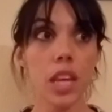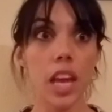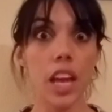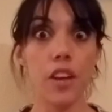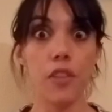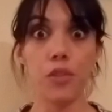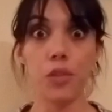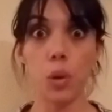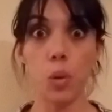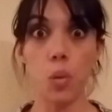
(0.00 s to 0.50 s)

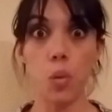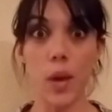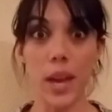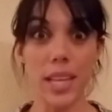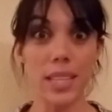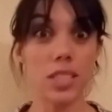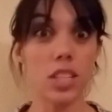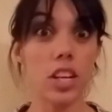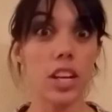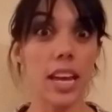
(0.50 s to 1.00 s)
If the
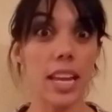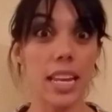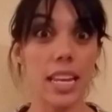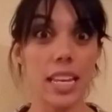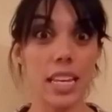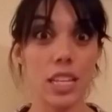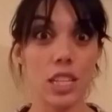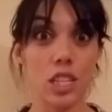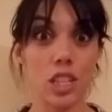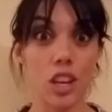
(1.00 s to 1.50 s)
weights are getting
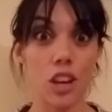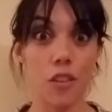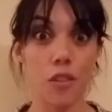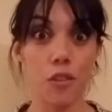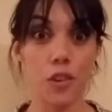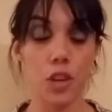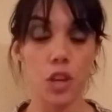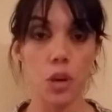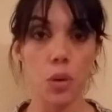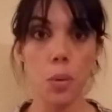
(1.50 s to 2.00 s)
easier
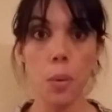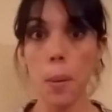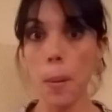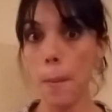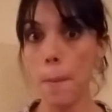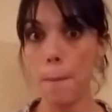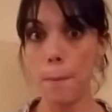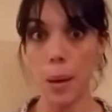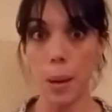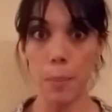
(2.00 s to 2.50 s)
for you,
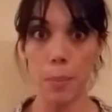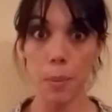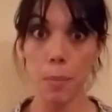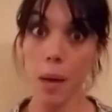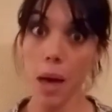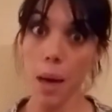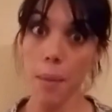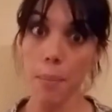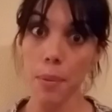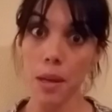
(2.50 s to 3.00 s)
bump them
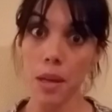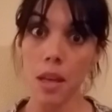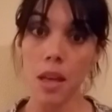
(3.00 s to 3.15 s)
up.